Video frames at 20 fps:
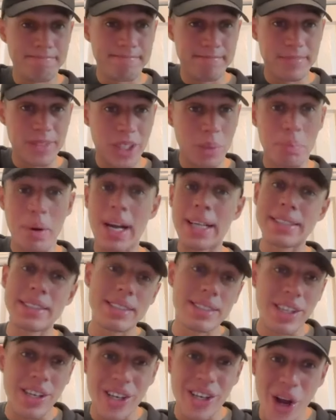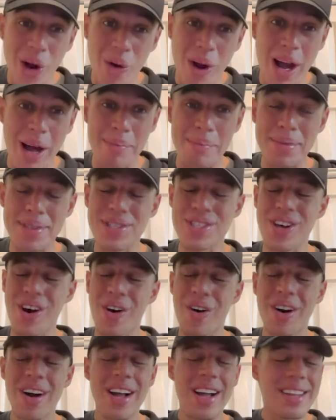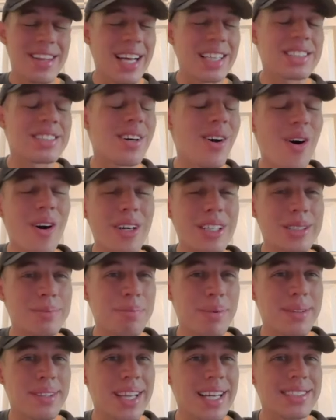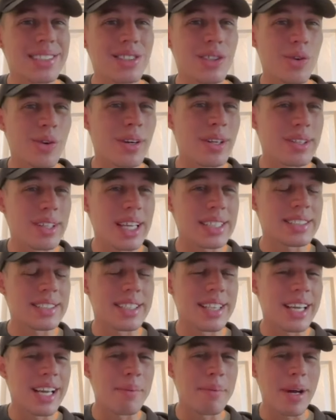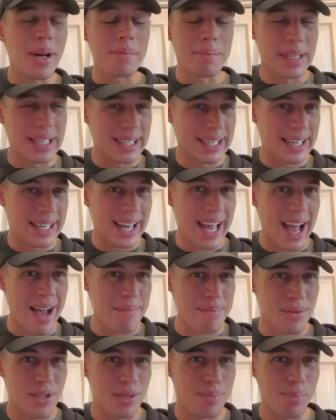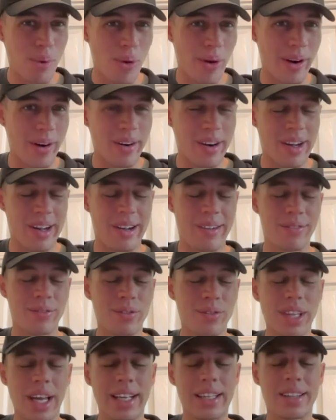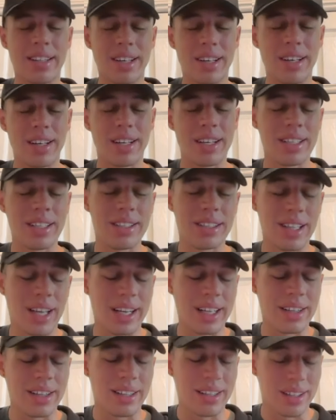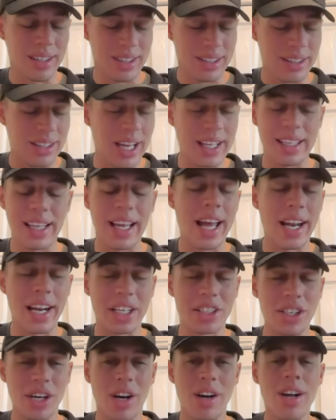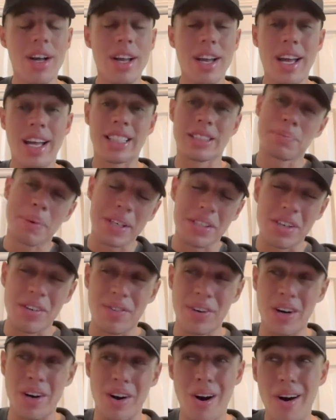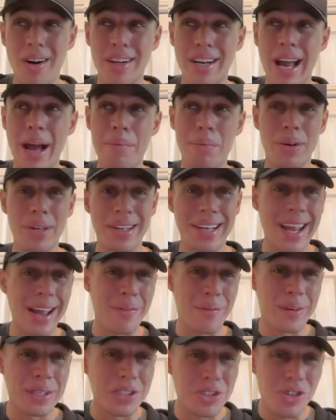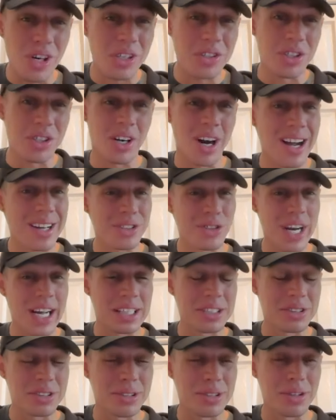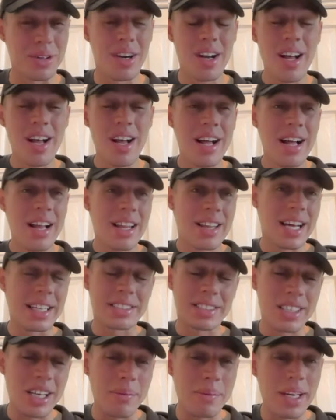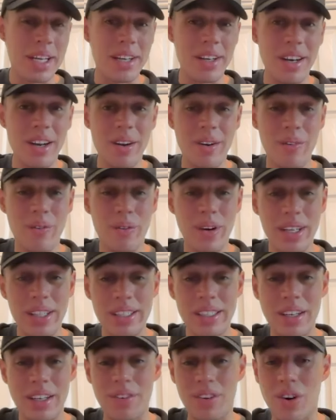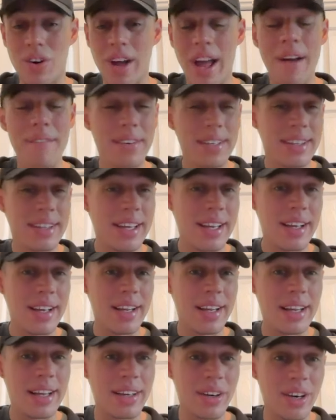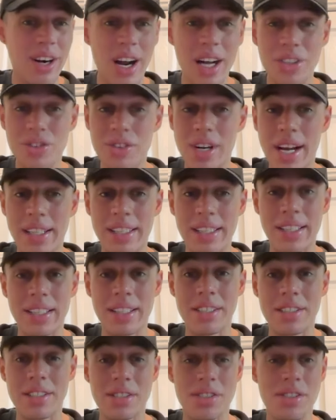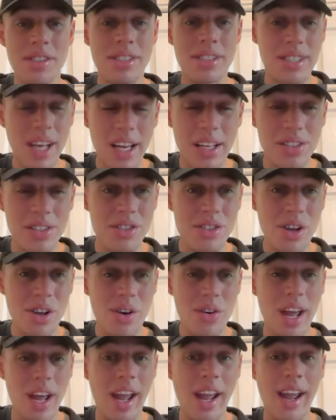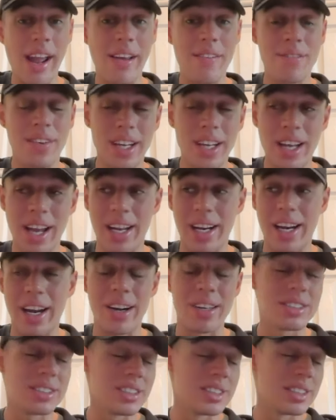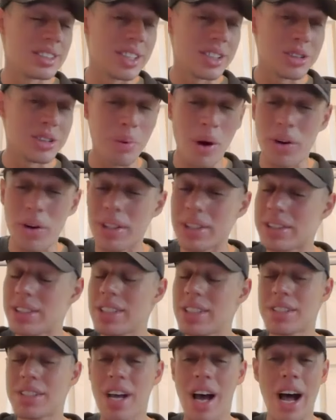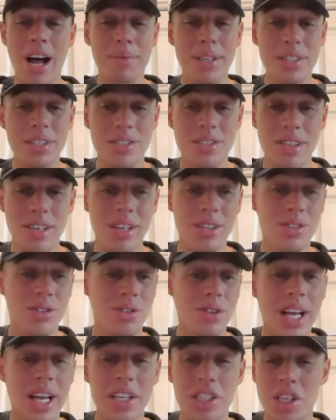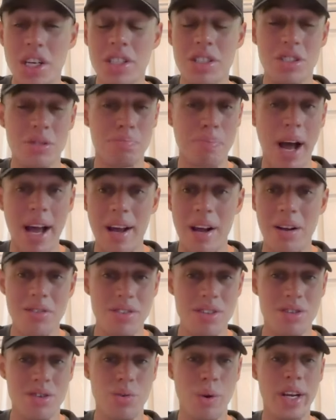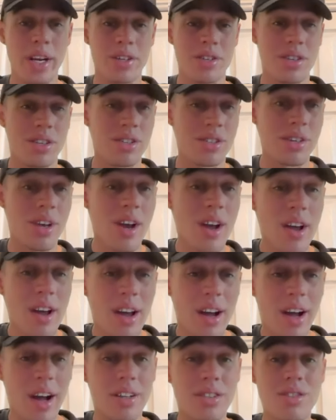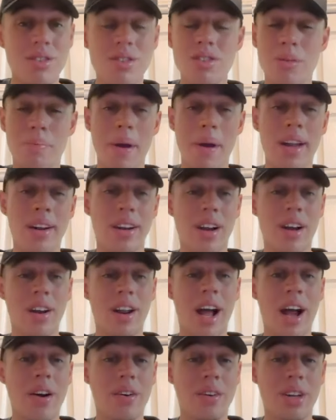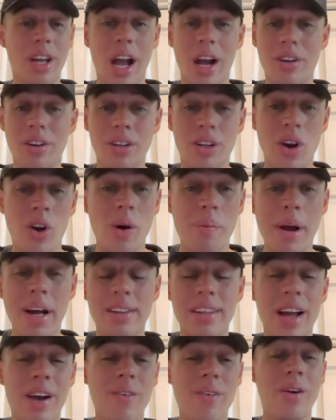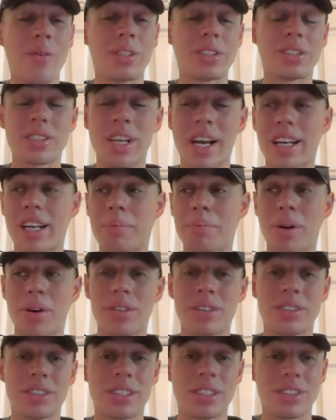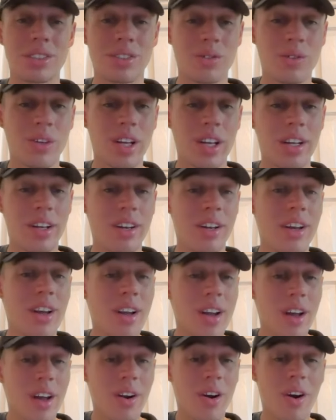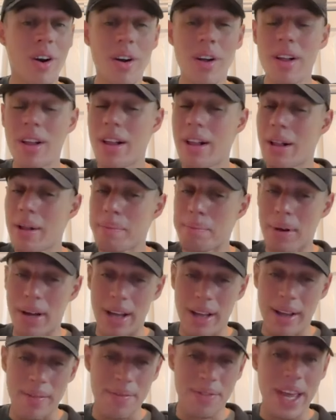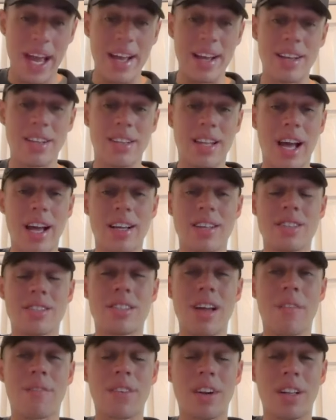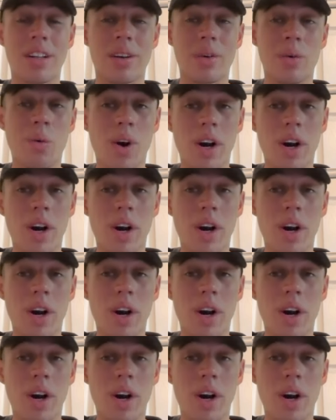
your price is going to go up. So that's the hardest, but that's the thing about being in a cap sport of like the NHL, especially if you're a hard cap where you can't restructure contracts too. That's going to be really difficult. Everything in your contract is set in stone, AAV, and guarantees. There's bonuses, obviously, so that changes buyout situations, too, depending on how you go about that route with signing bonuses and all. But that is definitely